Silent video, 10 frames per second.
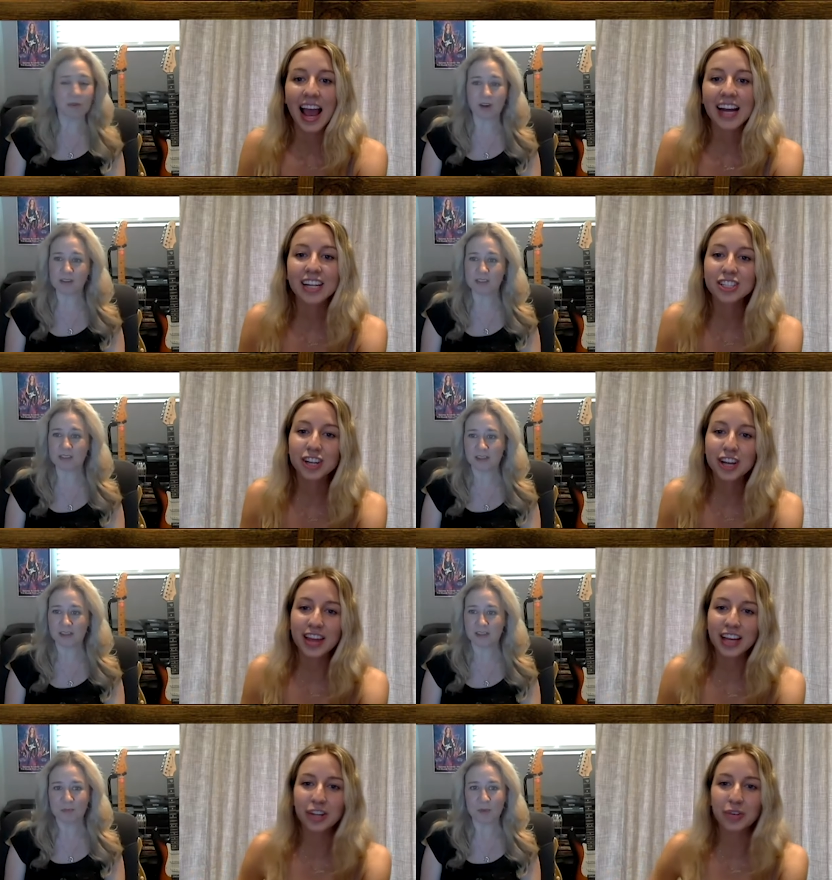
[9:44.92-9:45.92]
Speaker 1: it's good
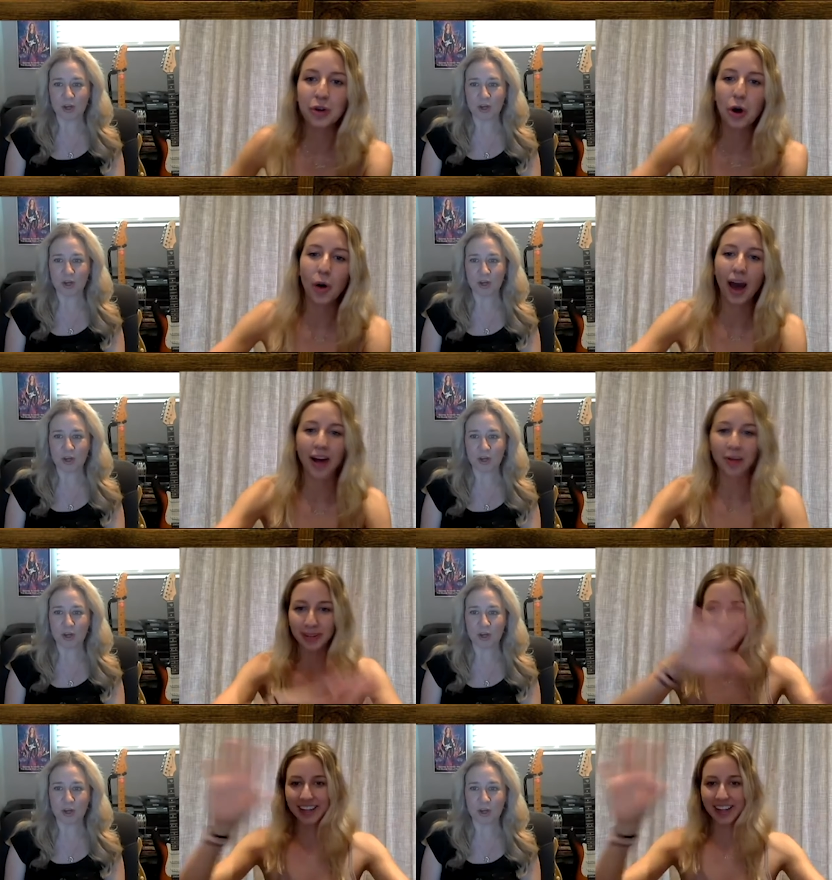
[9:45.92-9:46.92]
that you know how to
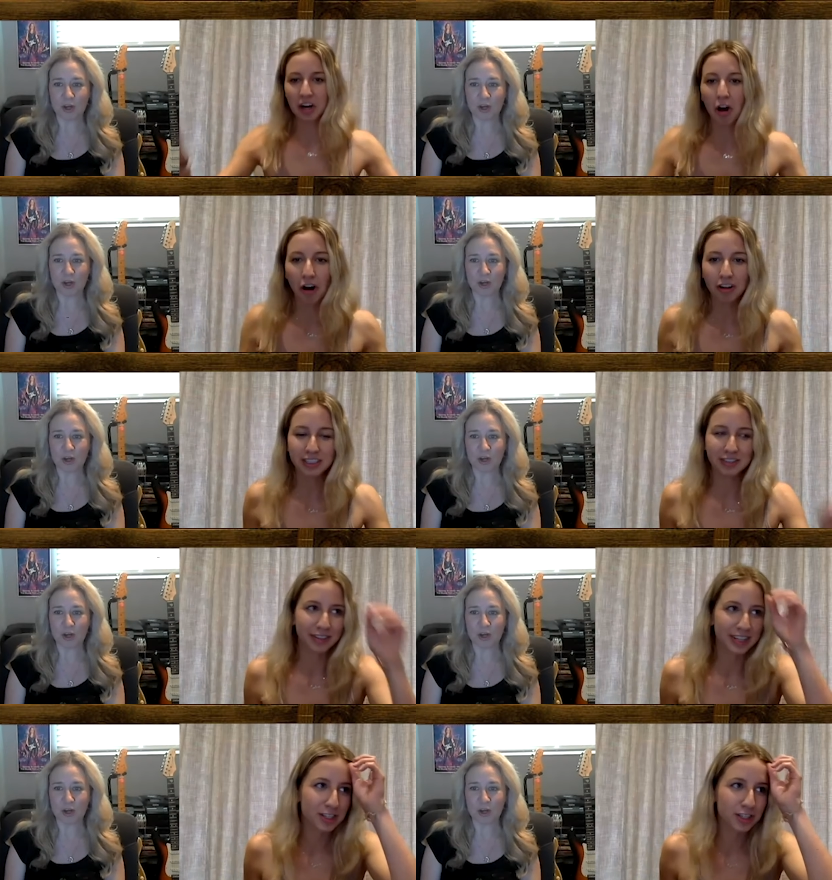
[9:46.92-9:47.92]
play like all
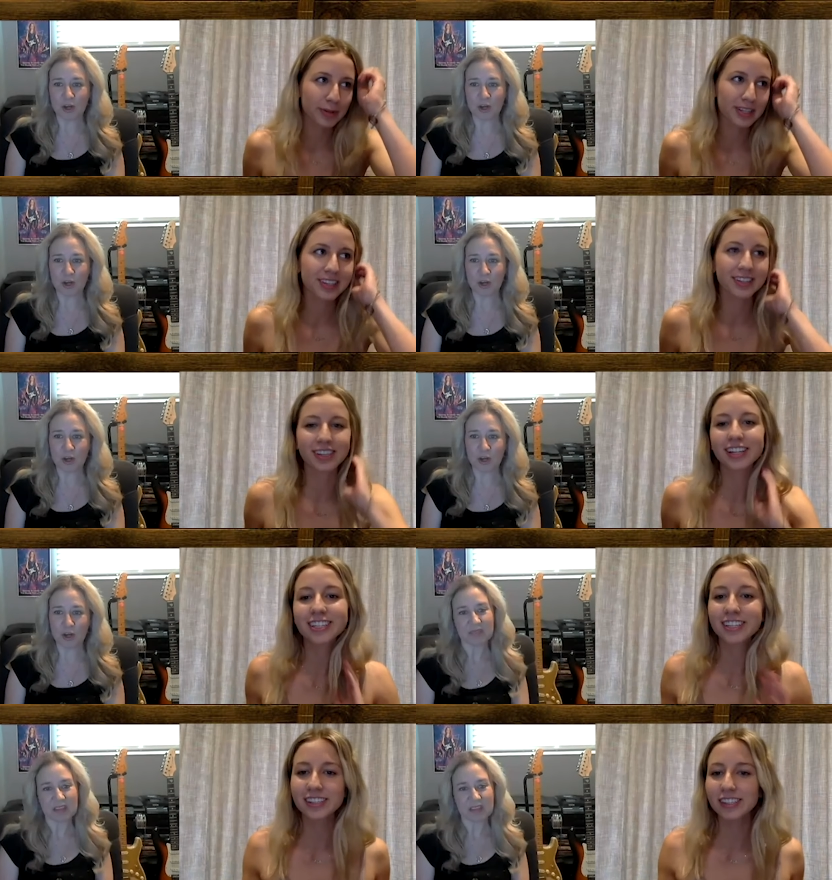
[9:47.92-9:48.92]
different instruments because let's
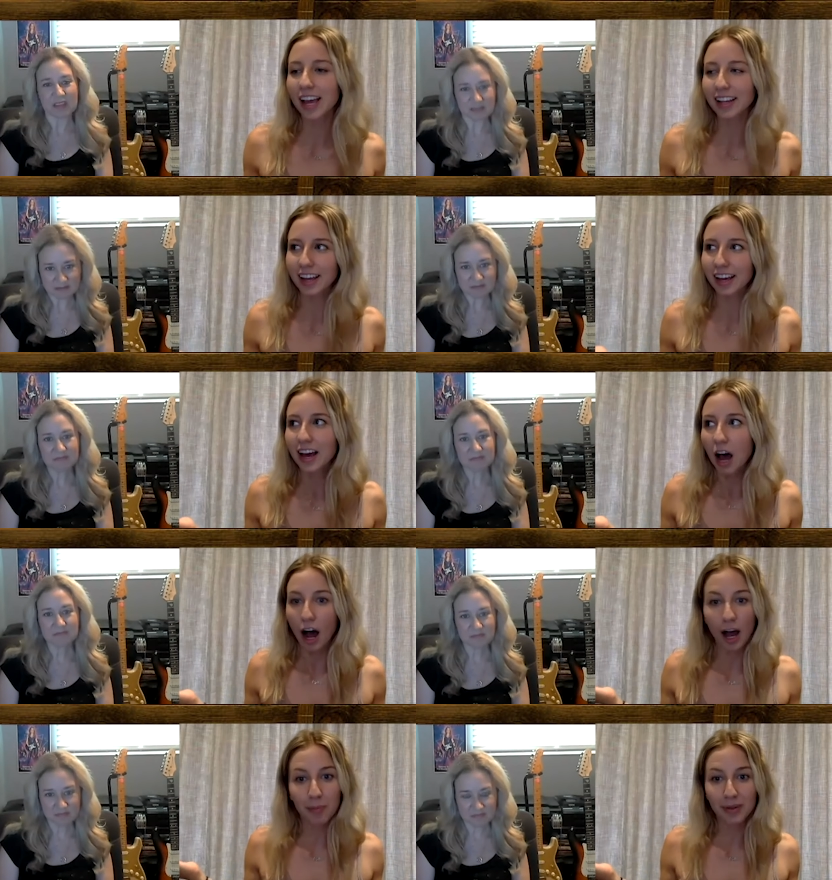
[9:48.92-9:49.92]
just say like
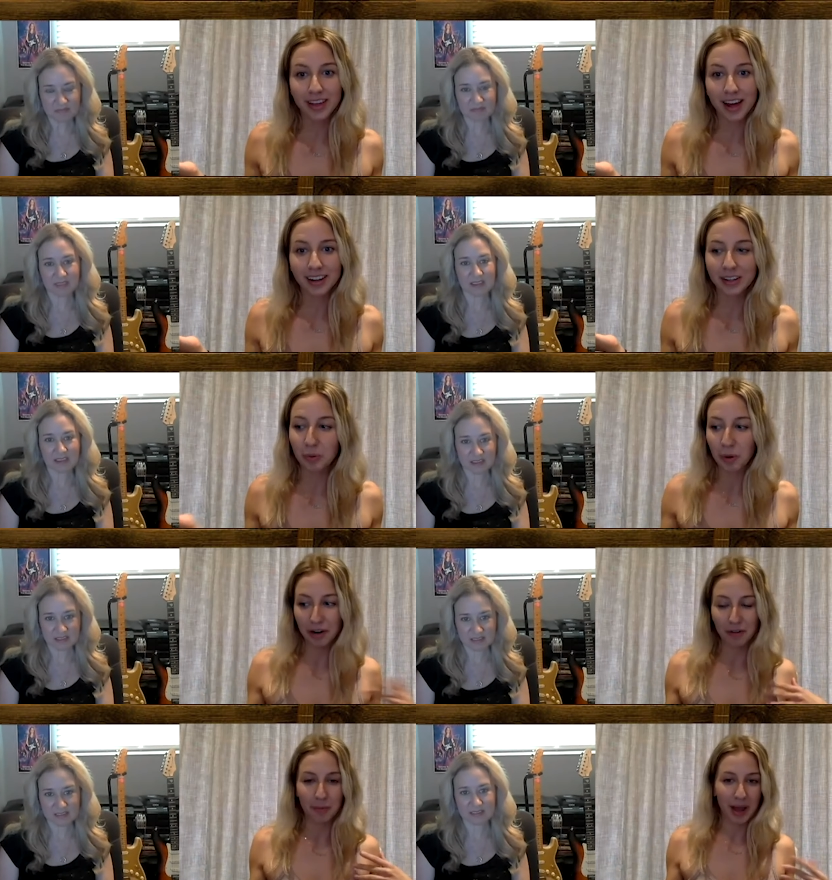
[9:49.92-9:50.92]
hypothetically one
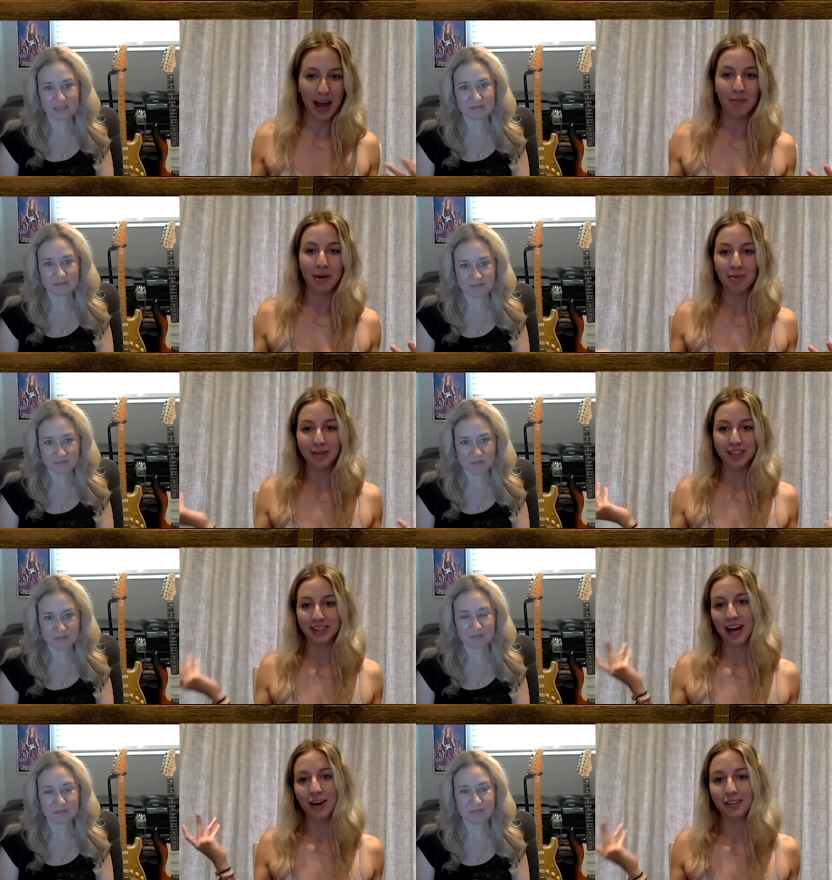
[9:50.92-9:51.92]
of your band members
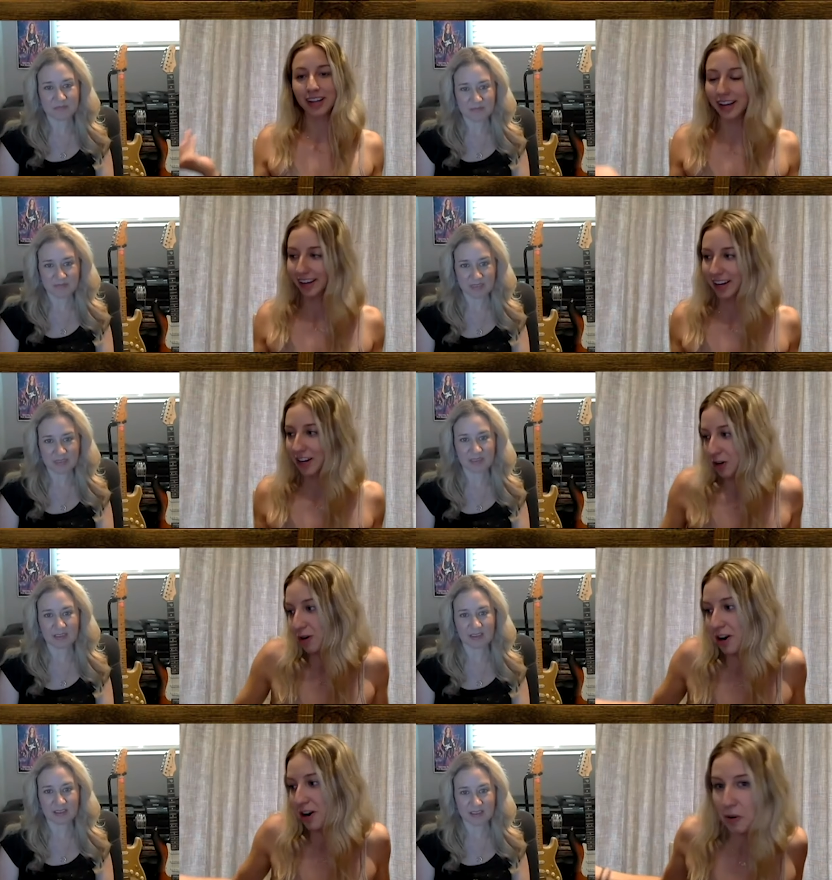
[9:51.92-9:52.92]
is out like you
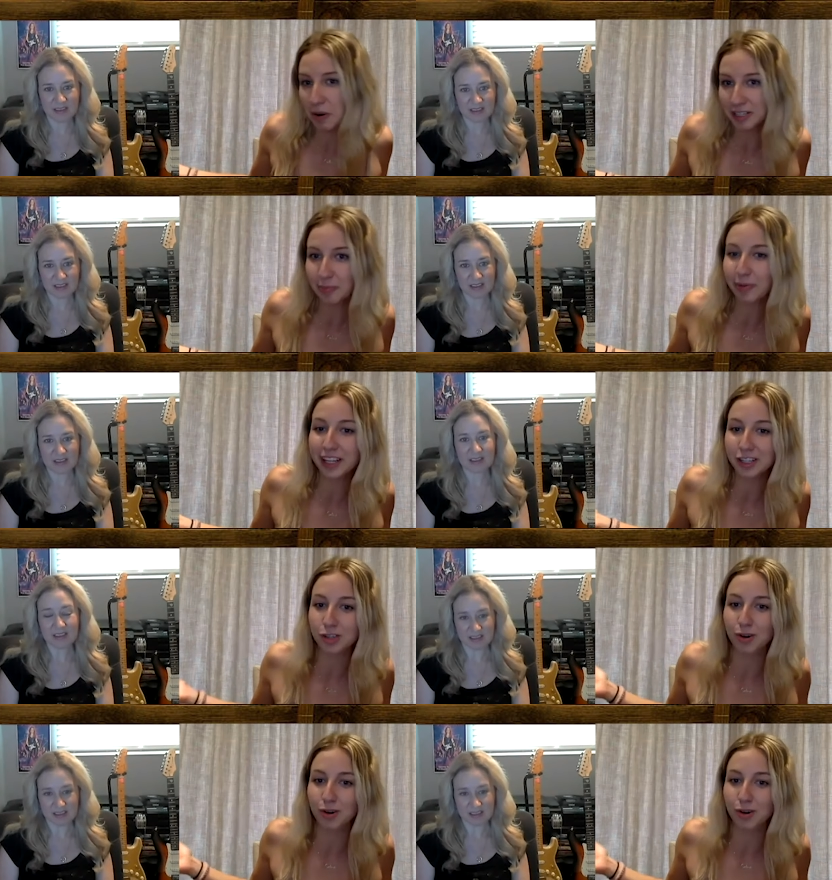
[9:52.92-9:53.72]
got no one to play the